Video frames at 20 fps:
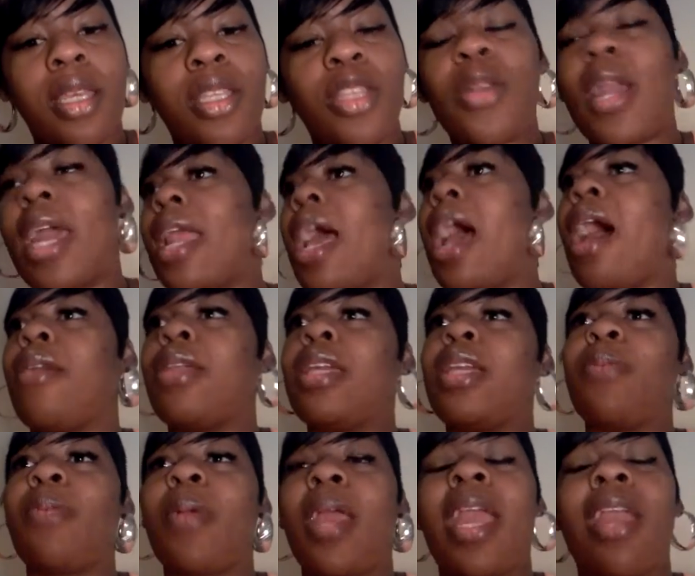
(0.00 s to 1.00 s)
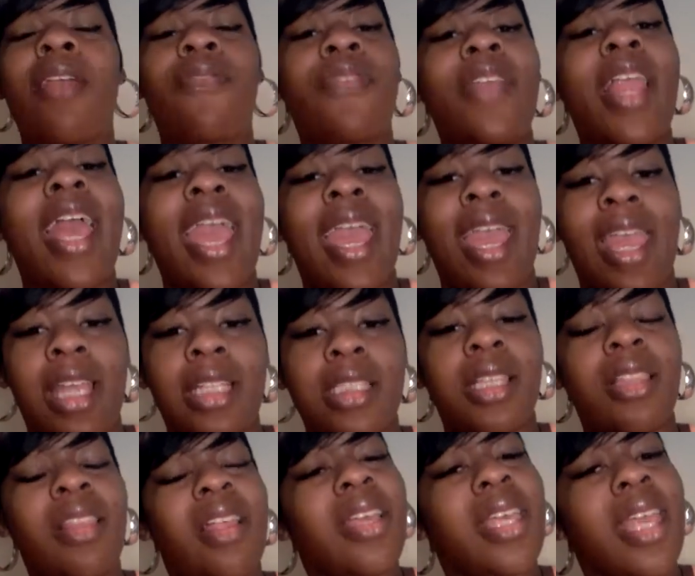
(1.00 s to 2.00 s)
You got all these red flags.
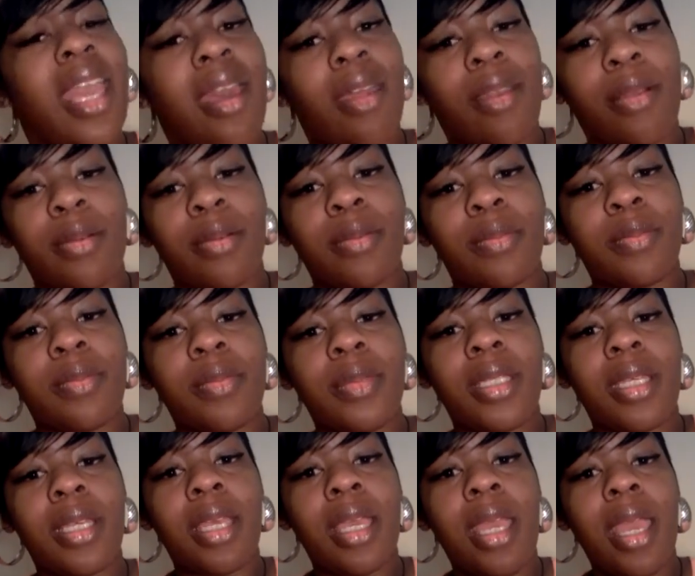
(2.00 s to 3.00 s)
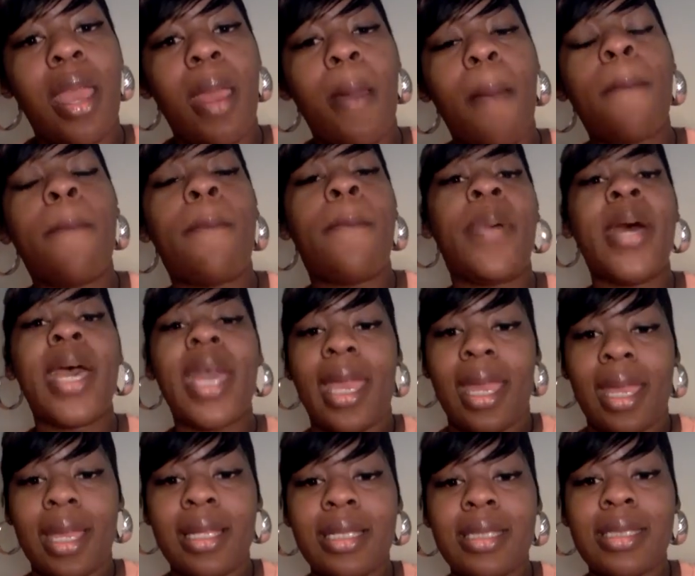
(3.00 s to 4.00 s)
Look at them. But